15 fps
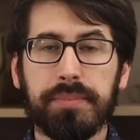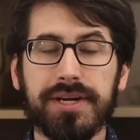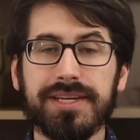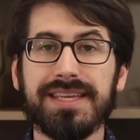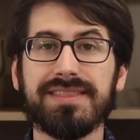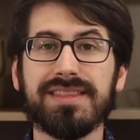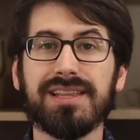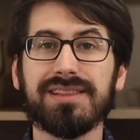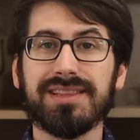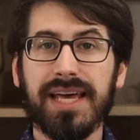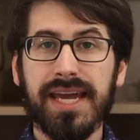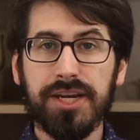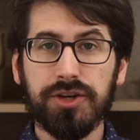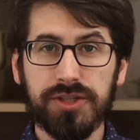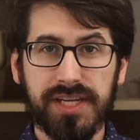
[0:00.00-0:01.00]
But in the
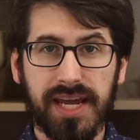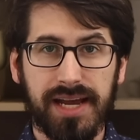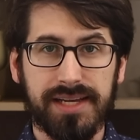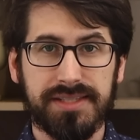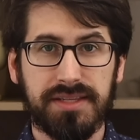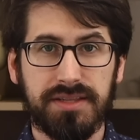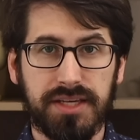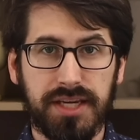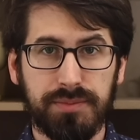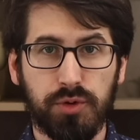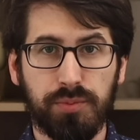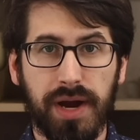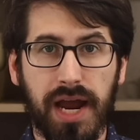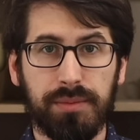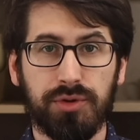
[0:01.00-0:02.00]
later texts in the
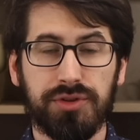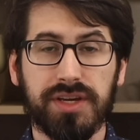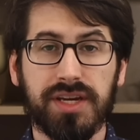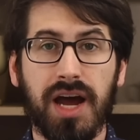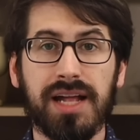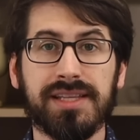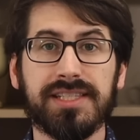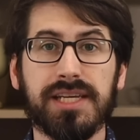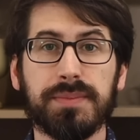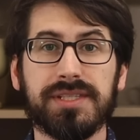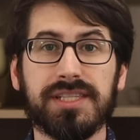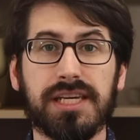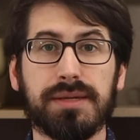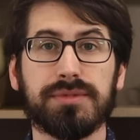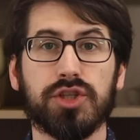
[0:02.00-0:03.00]
Hebrew Bible, the concept
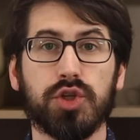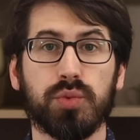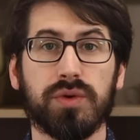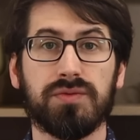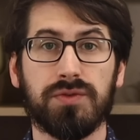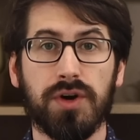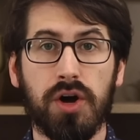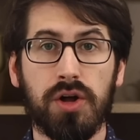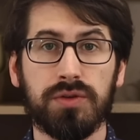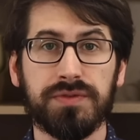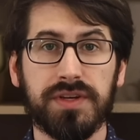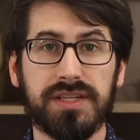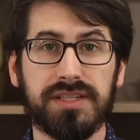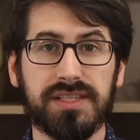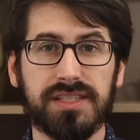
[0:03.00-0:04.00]
seems to evolve
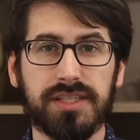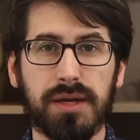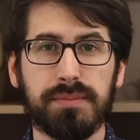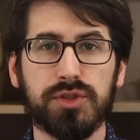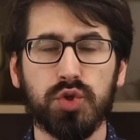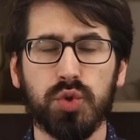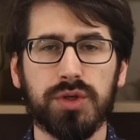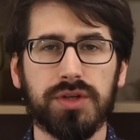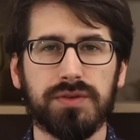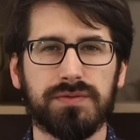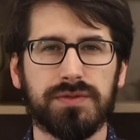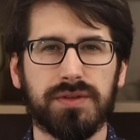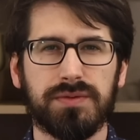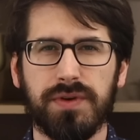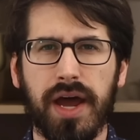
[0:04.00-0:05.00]
into some sort
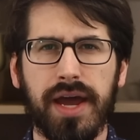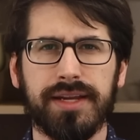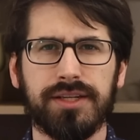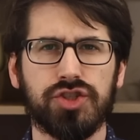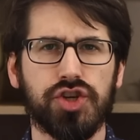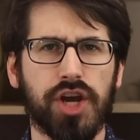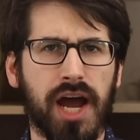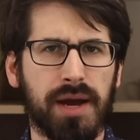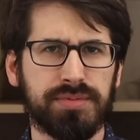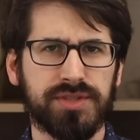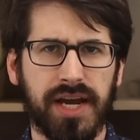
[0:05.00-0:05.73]
of divine job